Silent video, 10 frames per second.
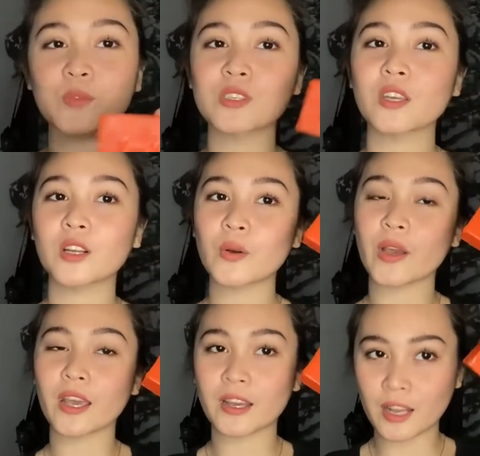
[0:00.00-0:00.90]
just gonna go
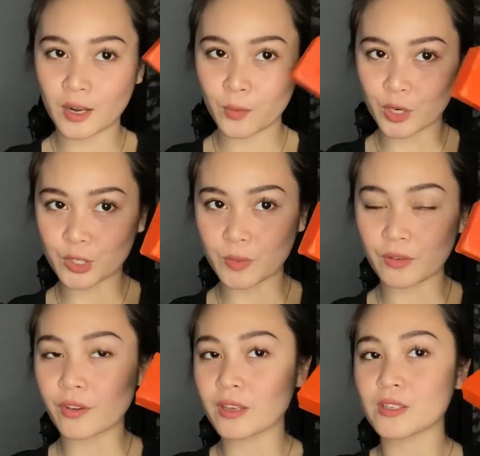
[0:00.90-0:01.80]
ahead and wash my
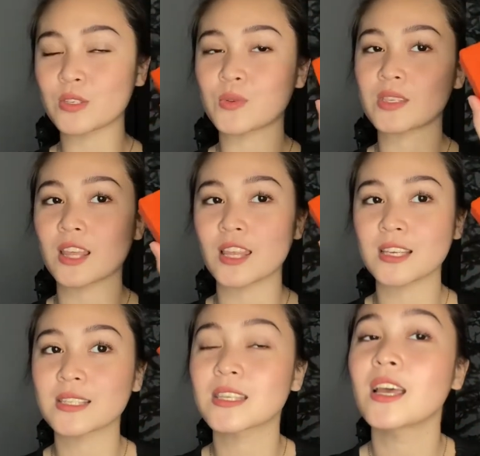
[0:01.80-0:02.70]
face using
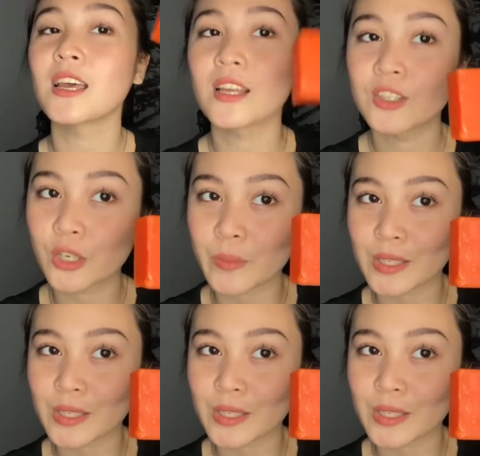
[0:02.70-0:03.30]
this Derma